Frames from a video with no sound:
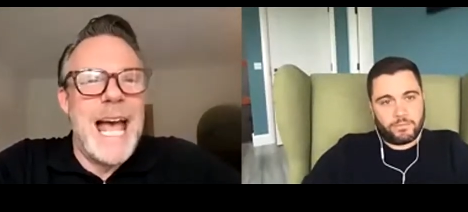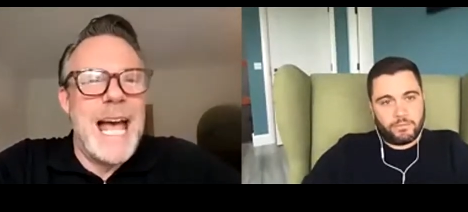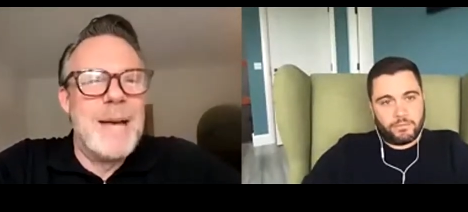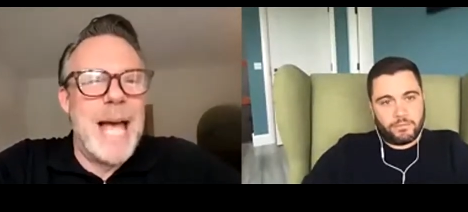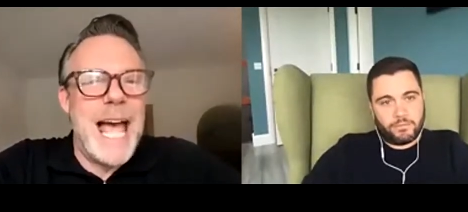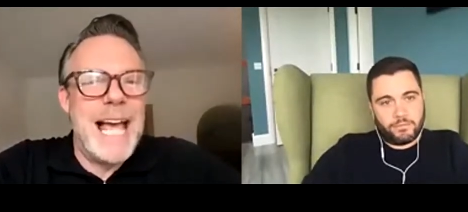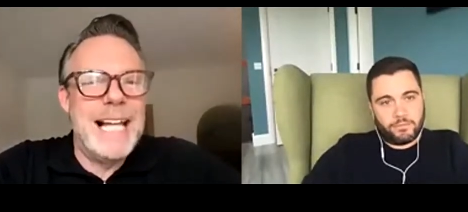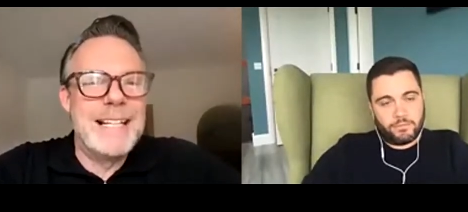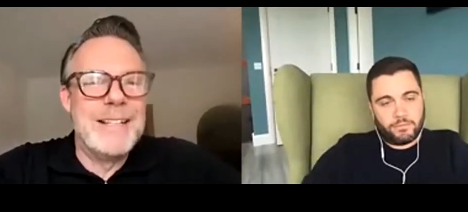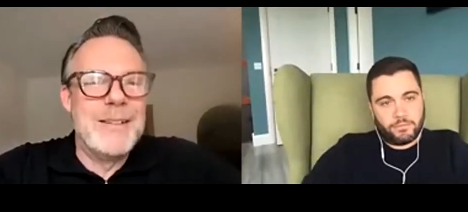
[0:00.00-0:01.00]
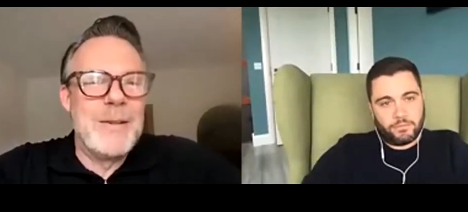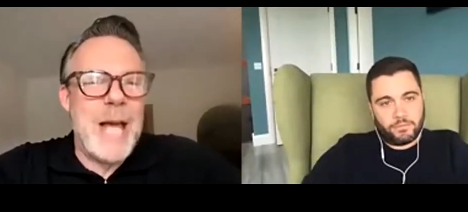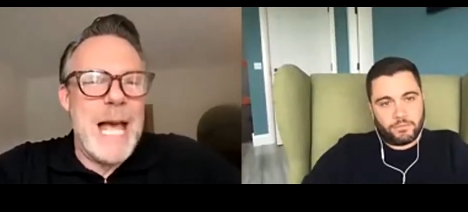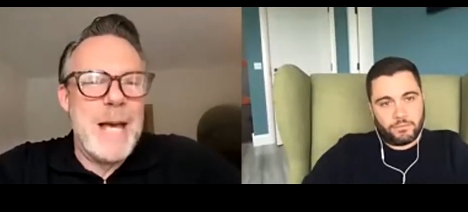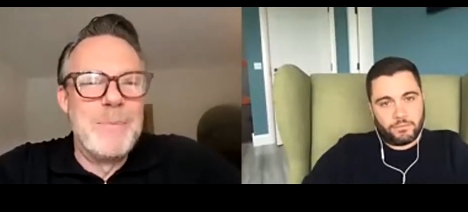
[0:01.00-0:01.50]
Speaker 1: Um, Helen
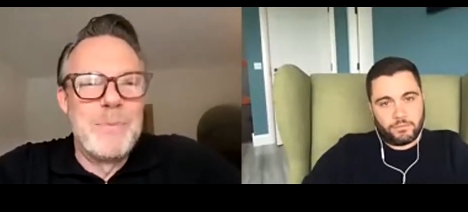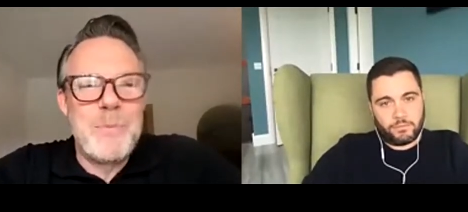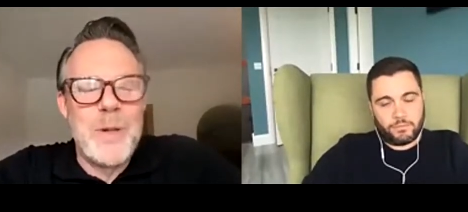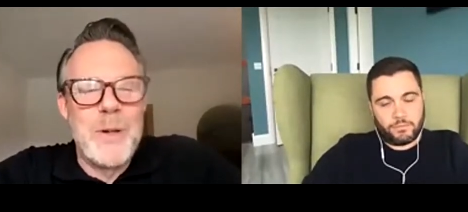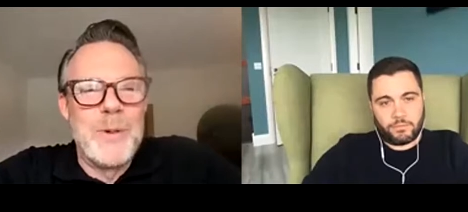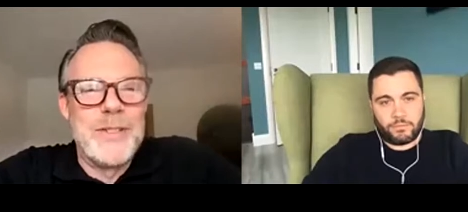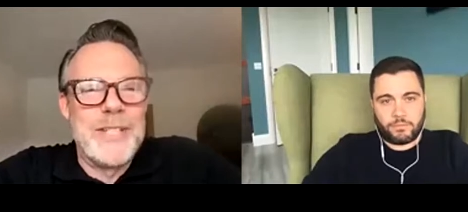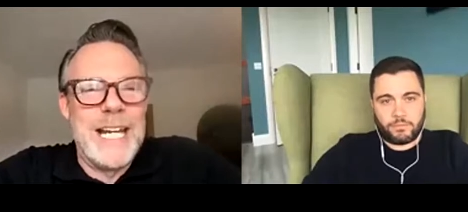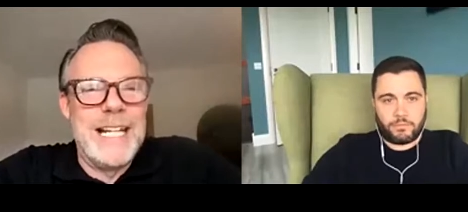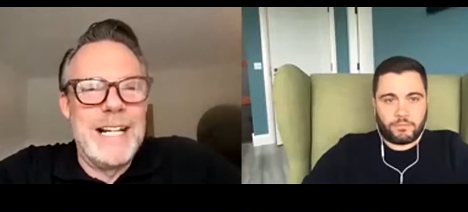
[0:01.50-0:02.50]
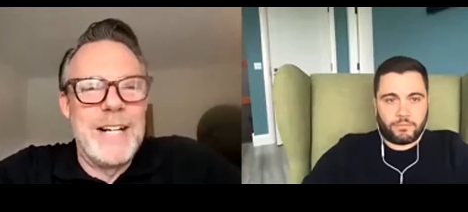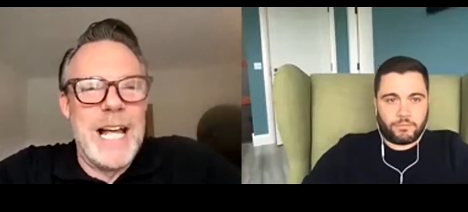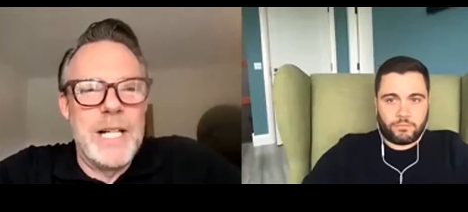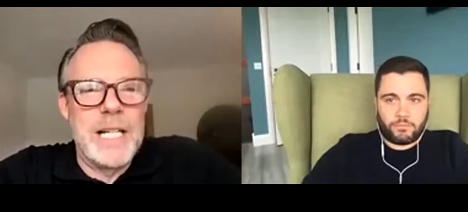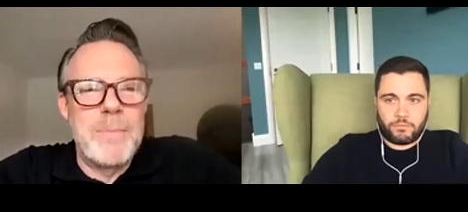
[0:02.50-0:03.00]
um, was saying here,
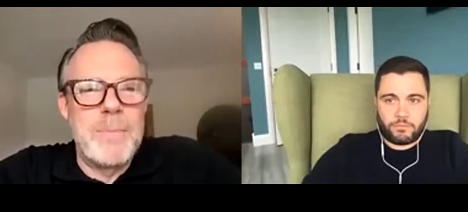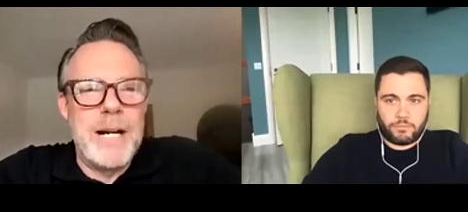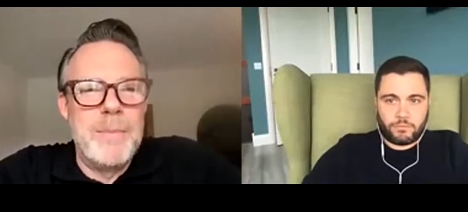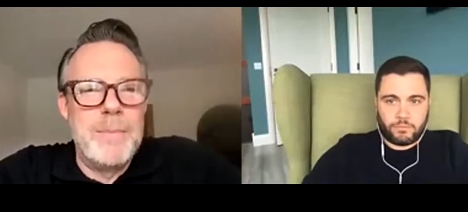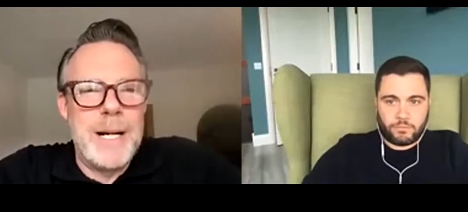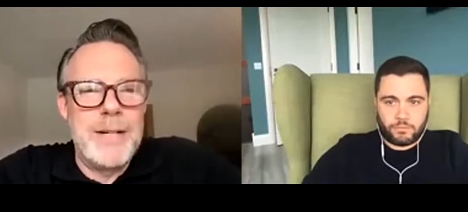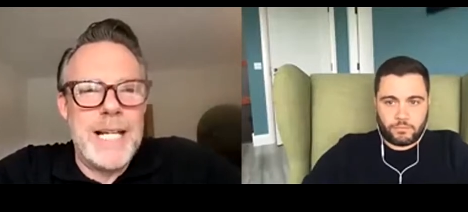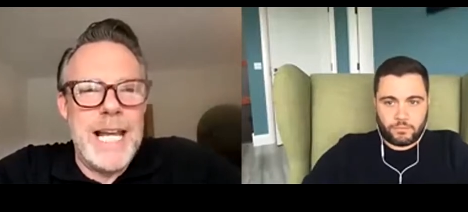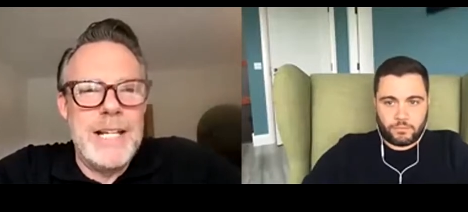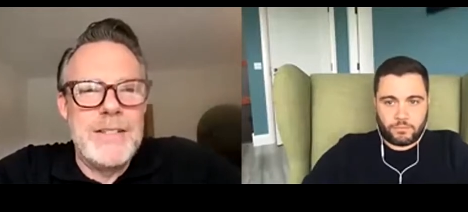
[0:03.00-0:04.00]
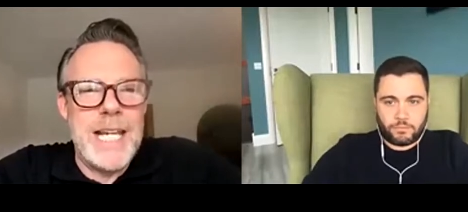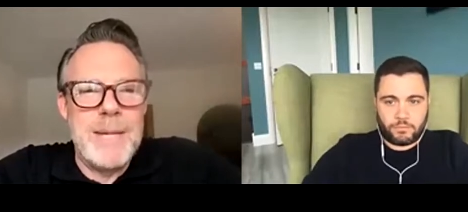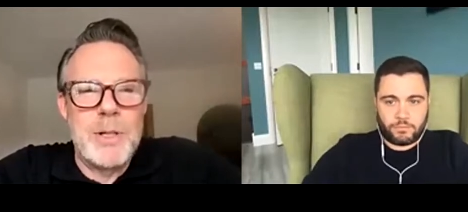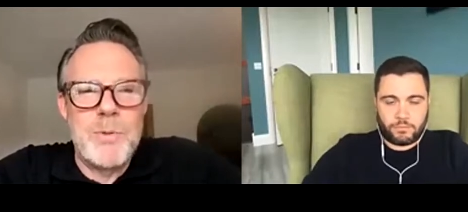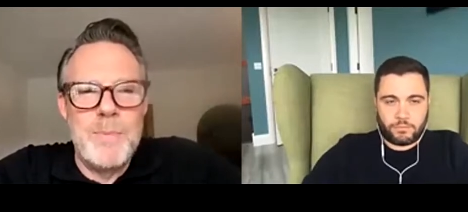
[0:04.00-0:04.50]
uh, like bar Barricade is
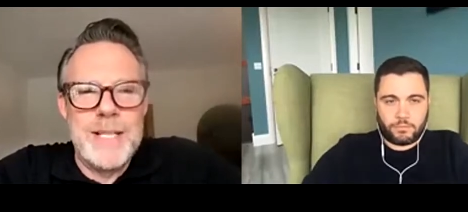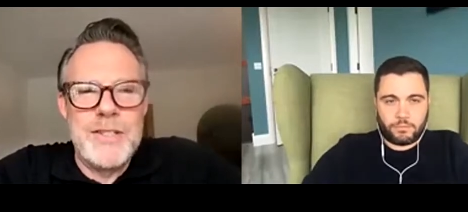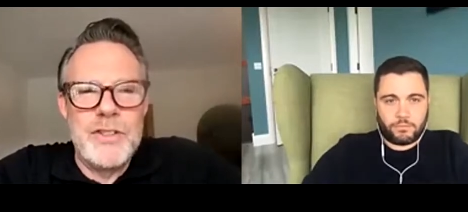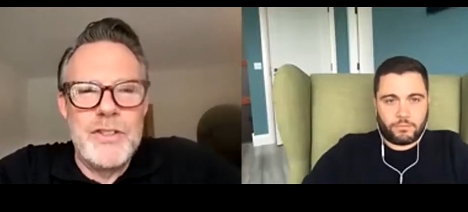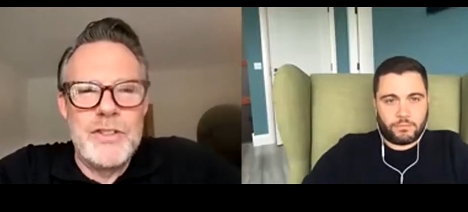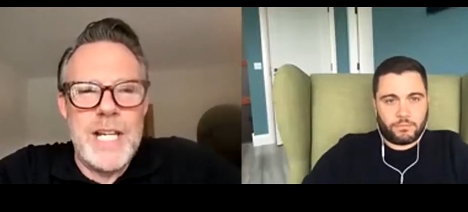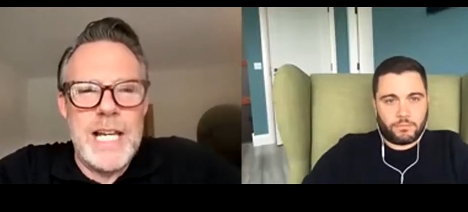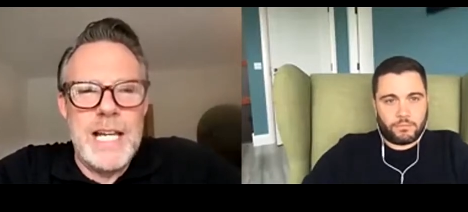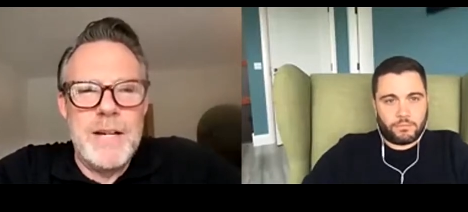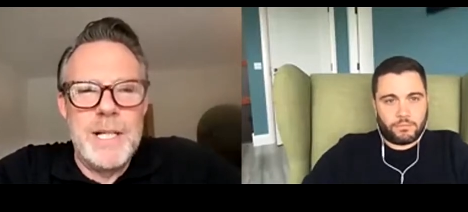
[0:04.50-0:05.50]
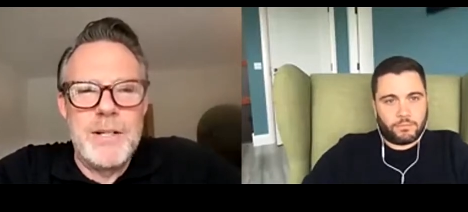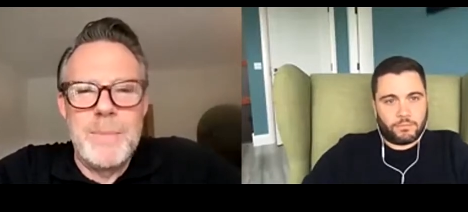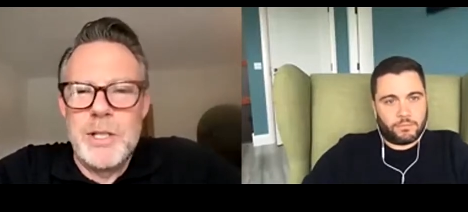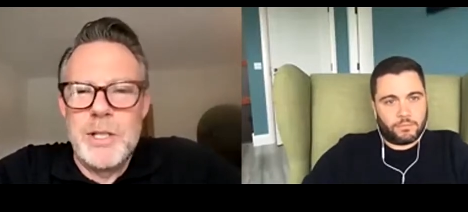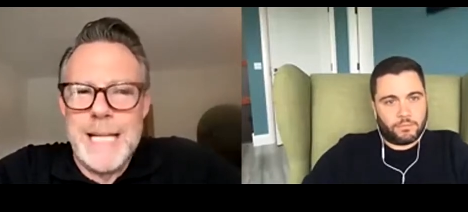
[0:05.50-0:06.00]
able to warn businesses uh, when they're
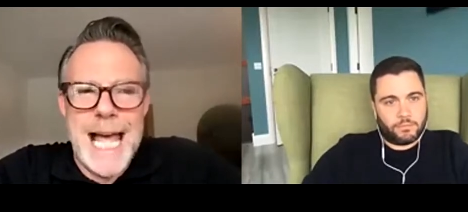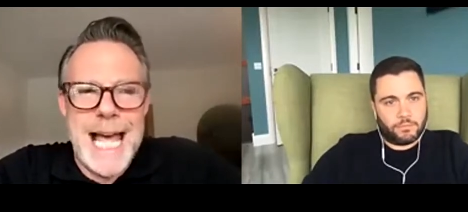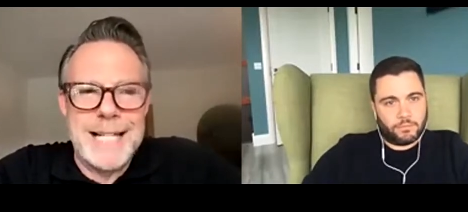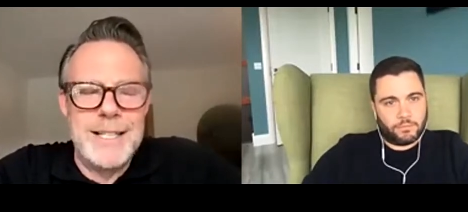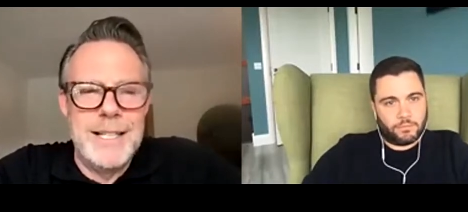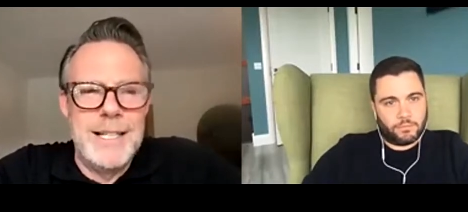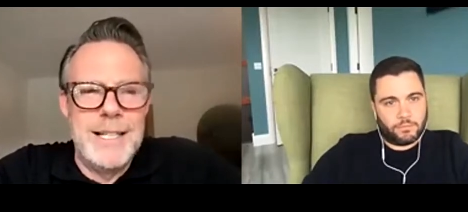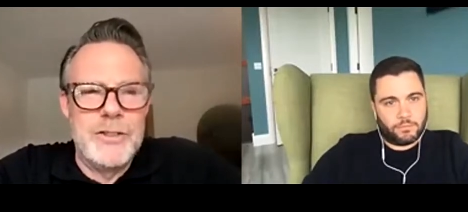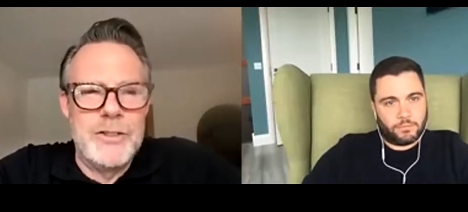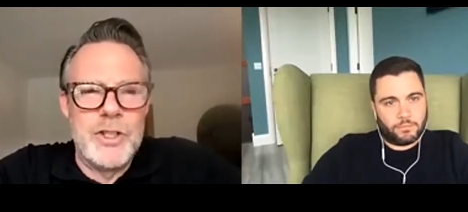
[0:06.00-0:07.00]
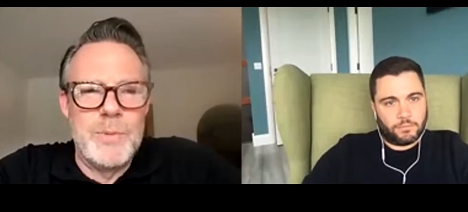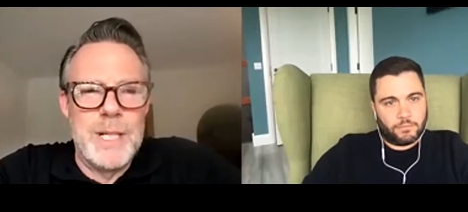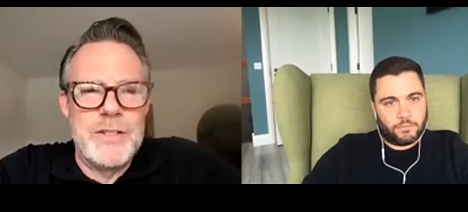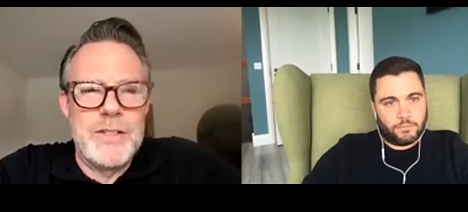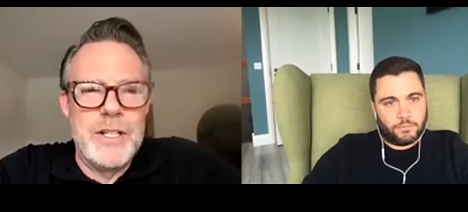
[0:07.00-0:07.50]
about to be hacked. So she
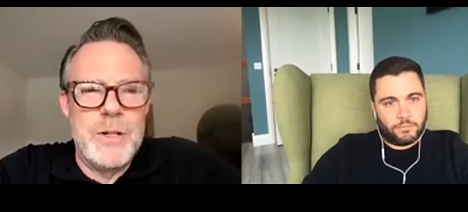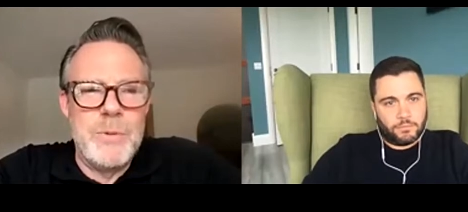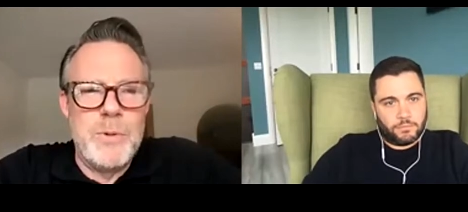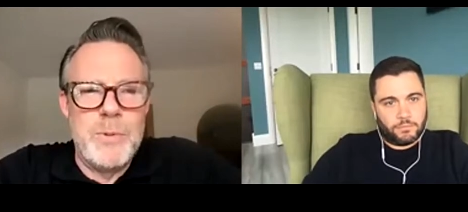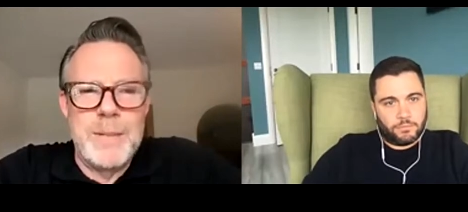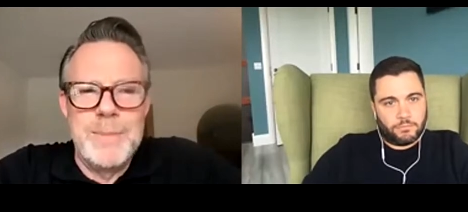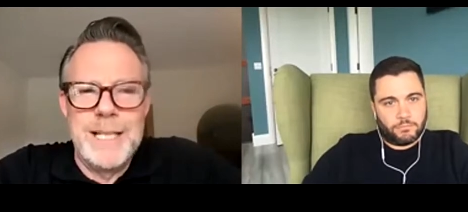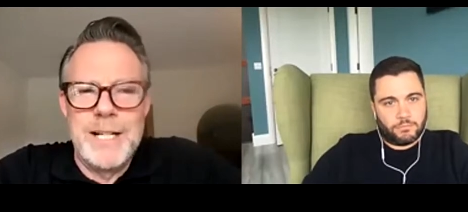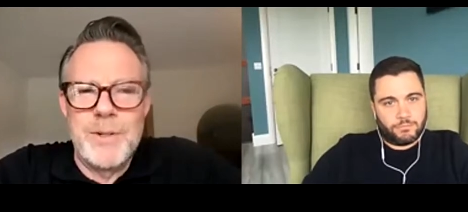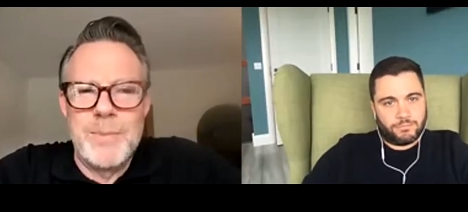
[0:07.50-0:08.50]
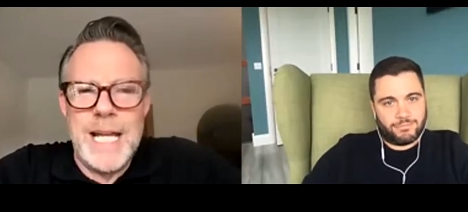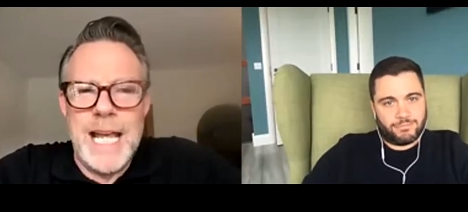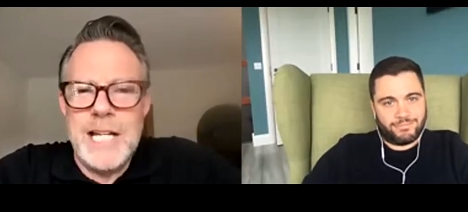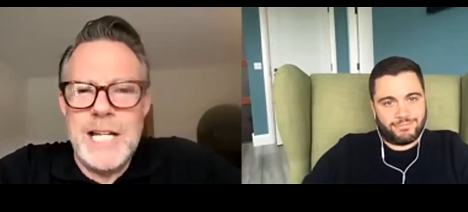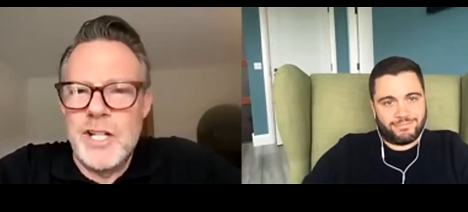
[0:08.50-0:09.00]
wants to know what can we learn from the
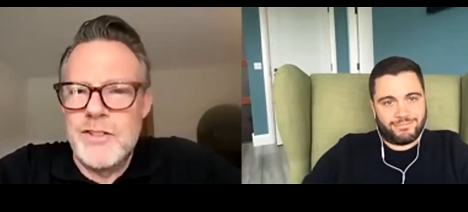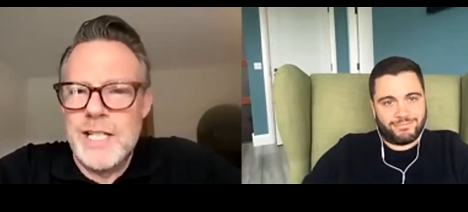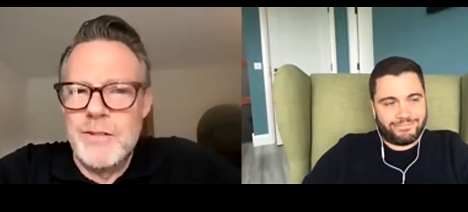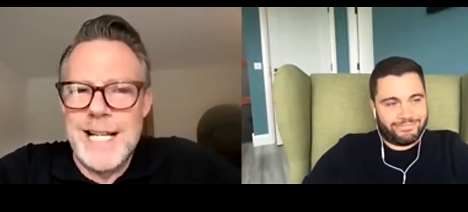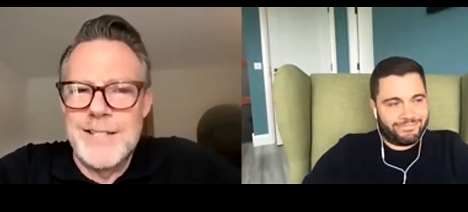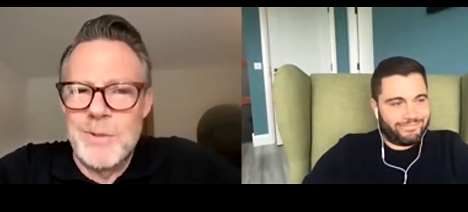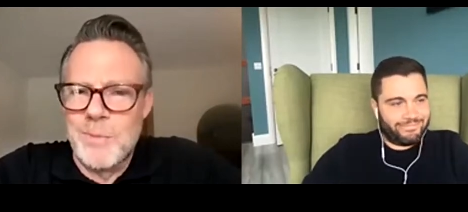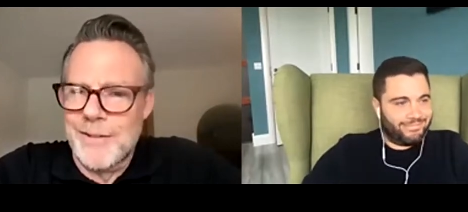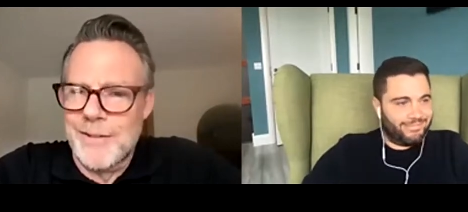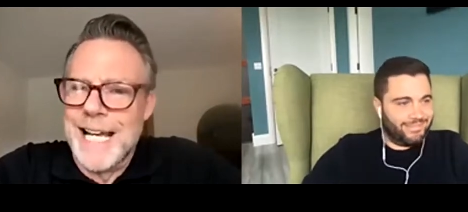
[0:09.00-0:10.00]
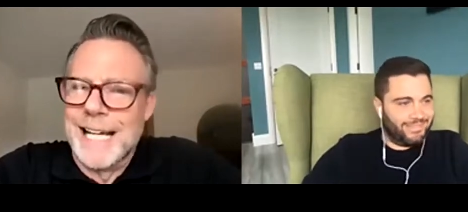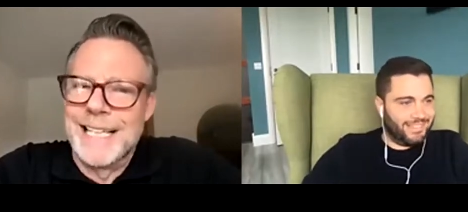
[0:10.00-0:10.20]
HSE ransomware attack.